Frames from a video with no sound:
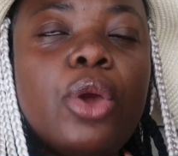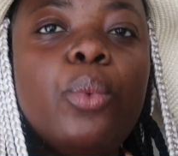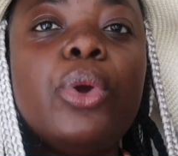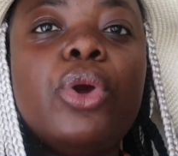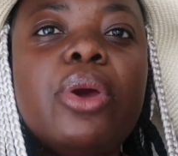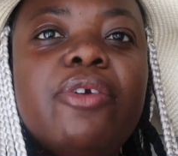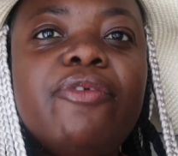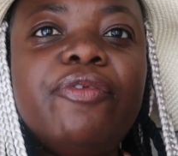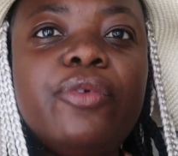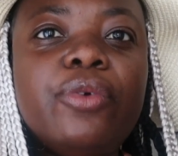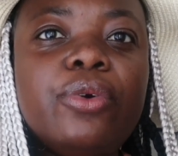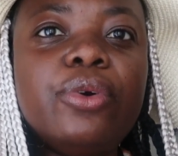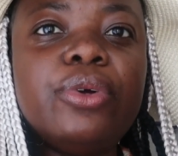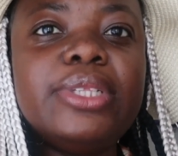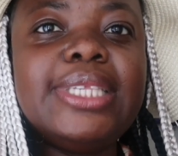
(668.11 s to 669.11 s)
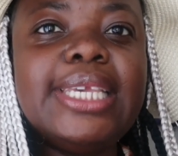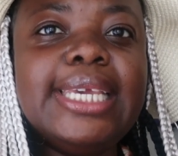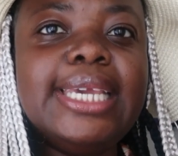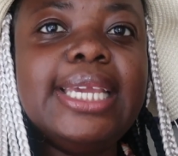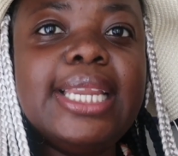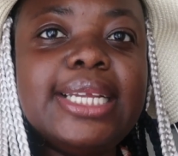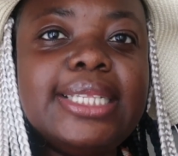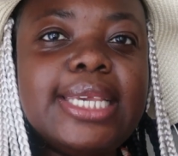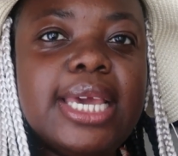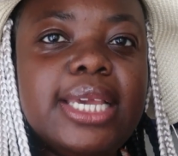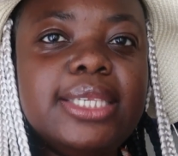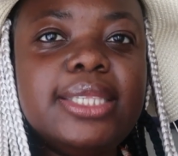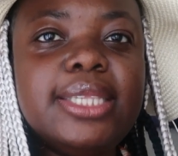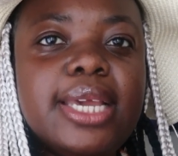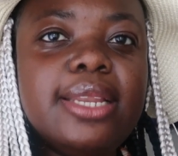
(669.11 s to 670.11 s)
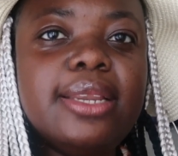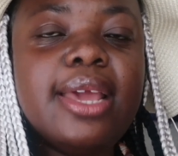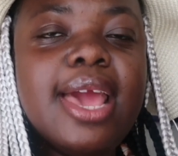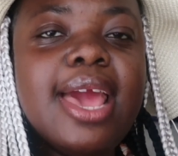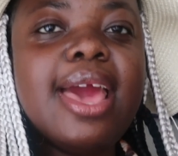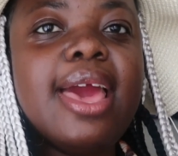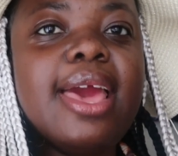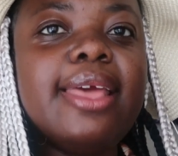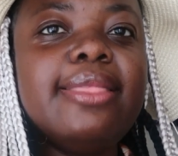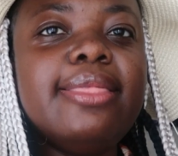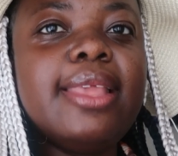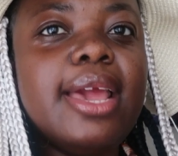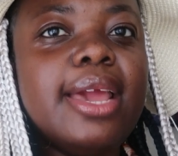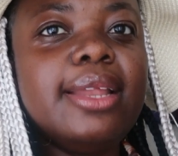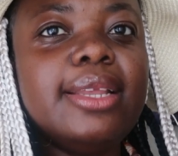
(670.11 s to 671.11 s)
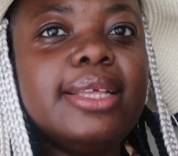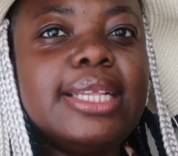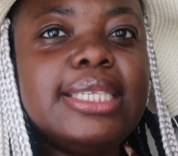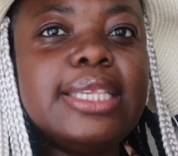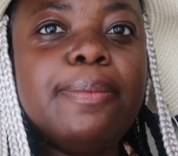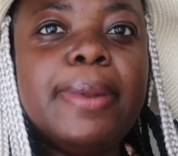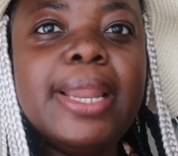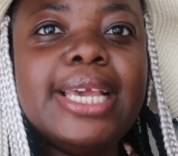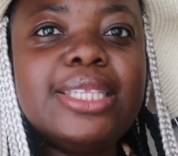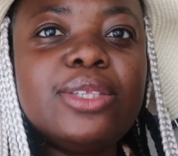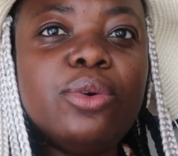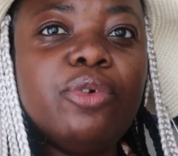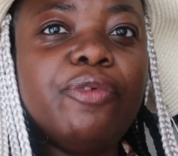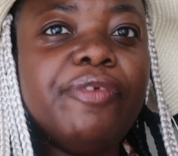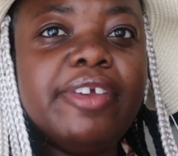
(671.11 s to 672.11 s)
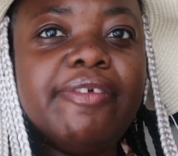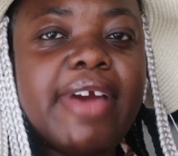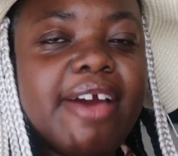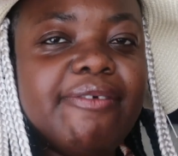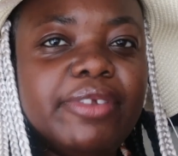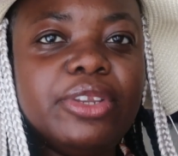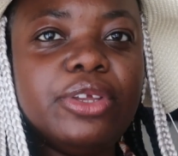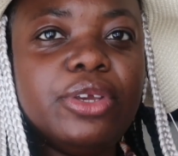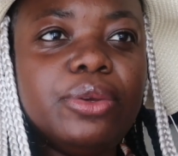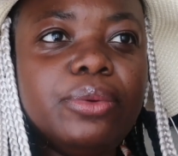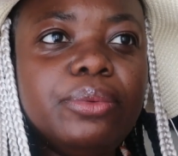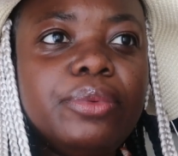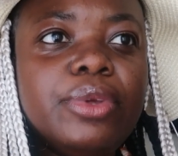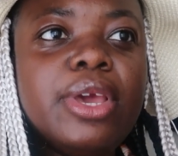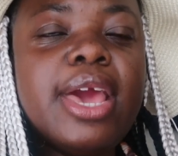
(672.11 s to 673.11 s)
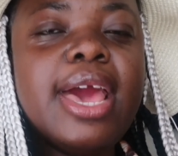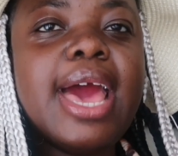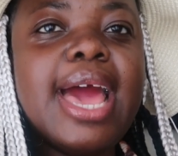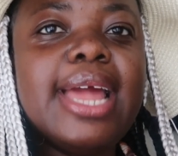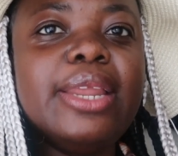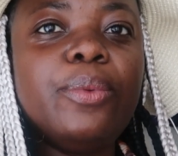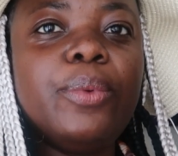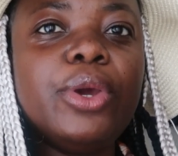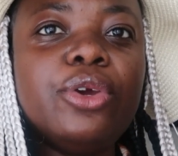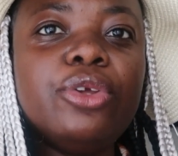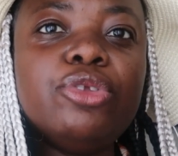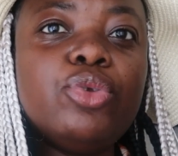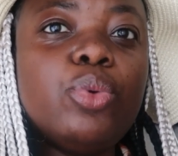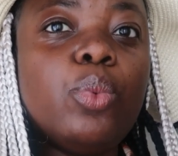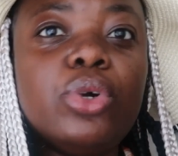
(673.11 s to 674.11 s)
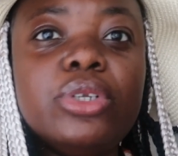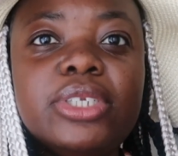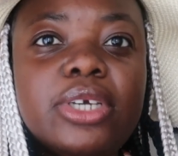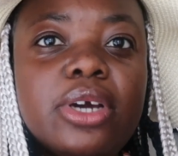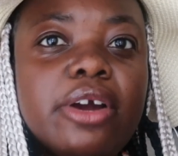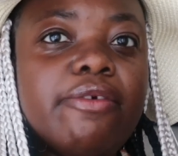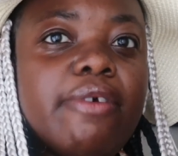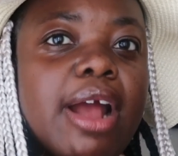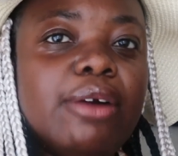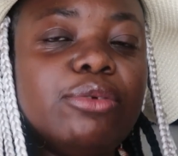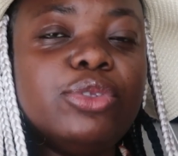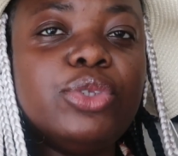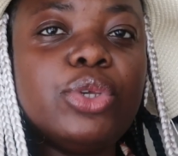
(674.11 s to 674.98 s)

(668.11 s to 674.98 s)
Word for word: we're going for tequila tasting and then there's a place called Fifth Avenue and then we're going to wander around.